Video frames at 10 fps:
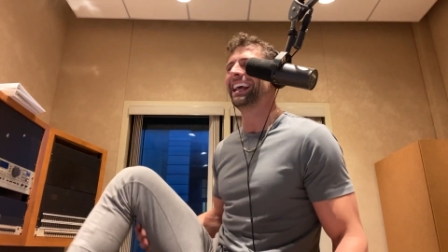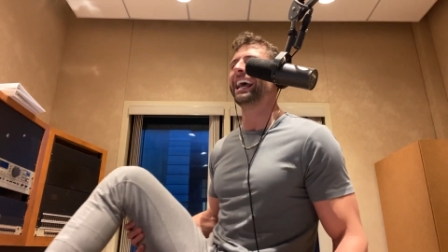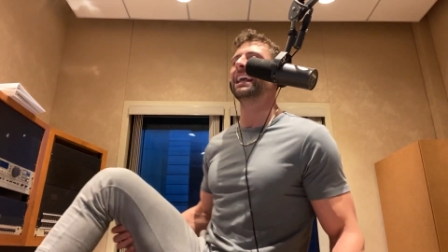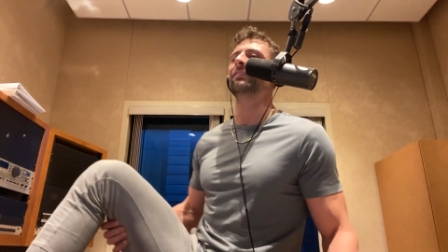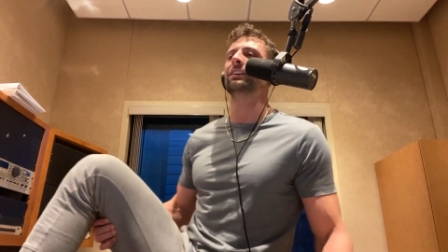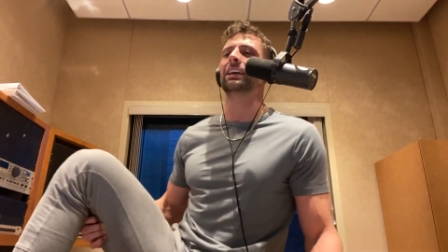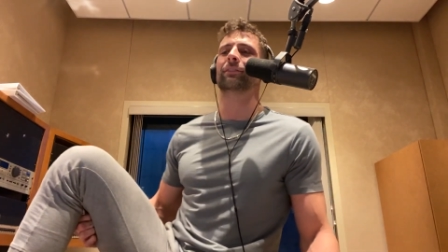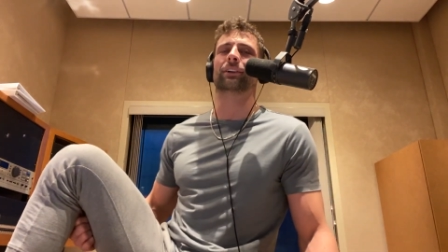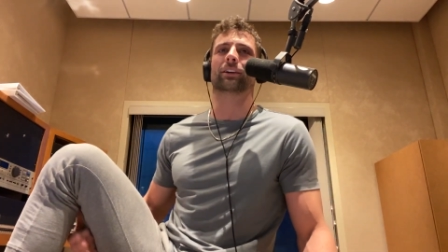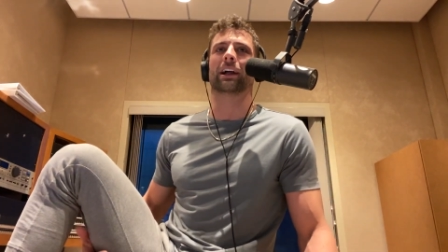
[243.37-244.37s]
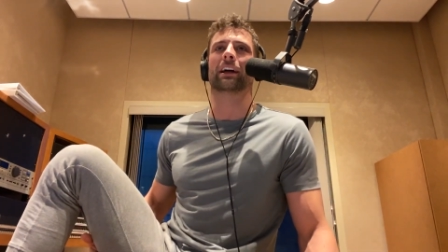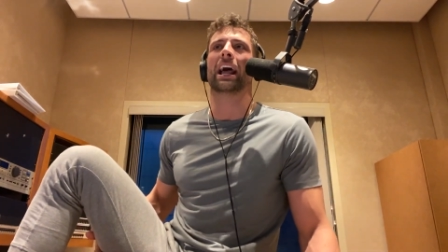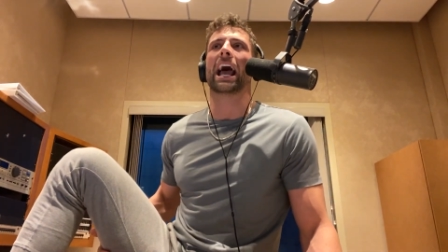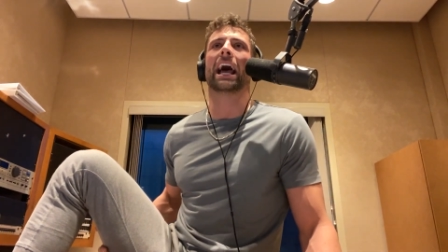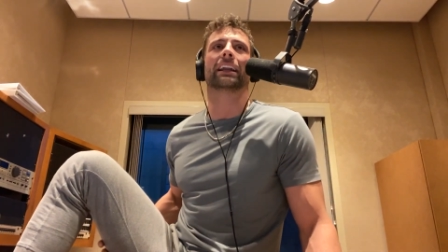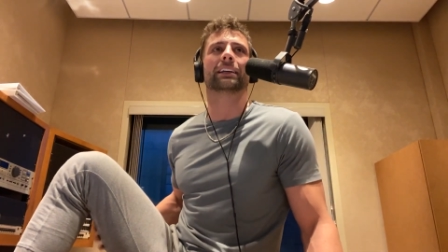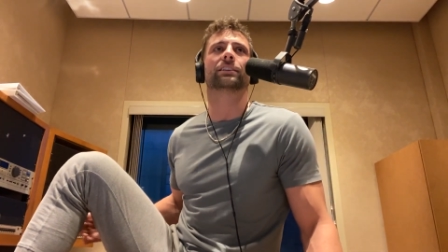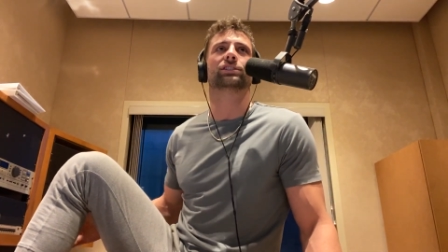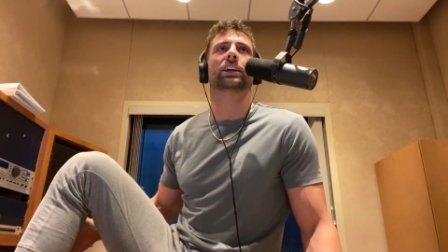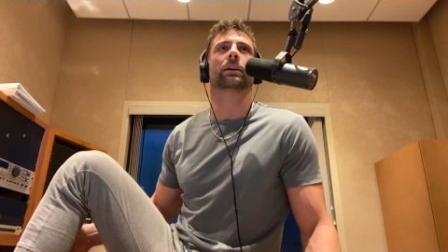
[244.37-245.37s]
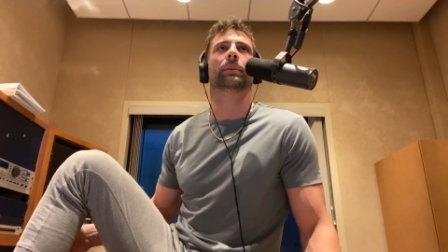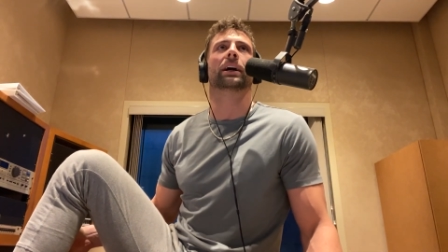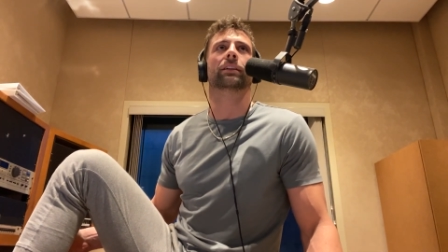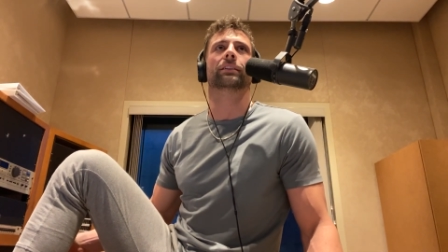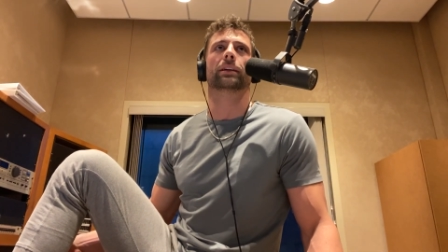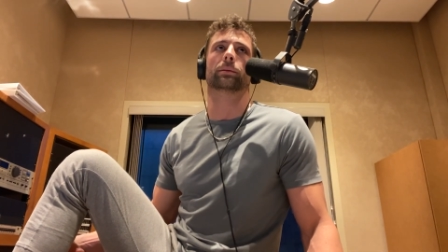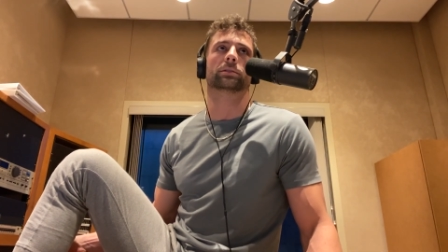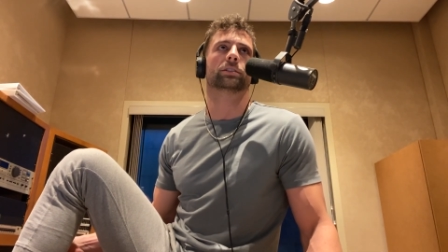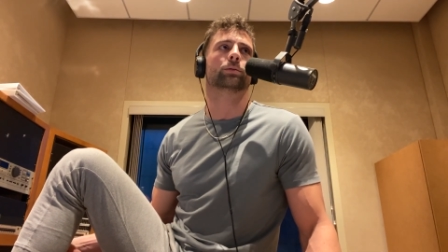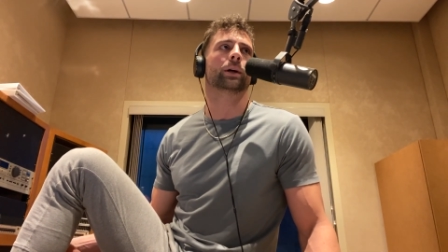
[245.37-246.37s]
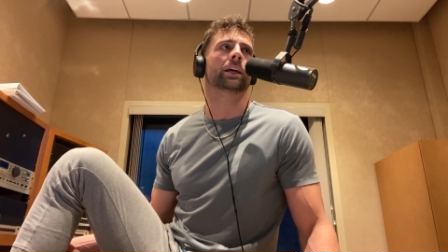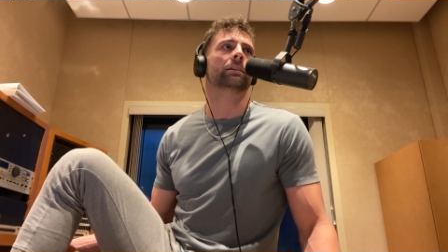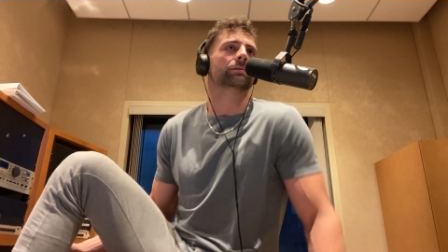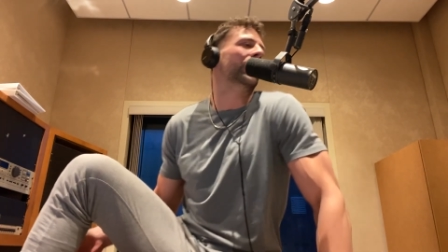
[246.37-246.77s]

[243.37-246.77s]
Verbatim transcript: And if you can't figure out how to get the chicken back on the tables, just wing it.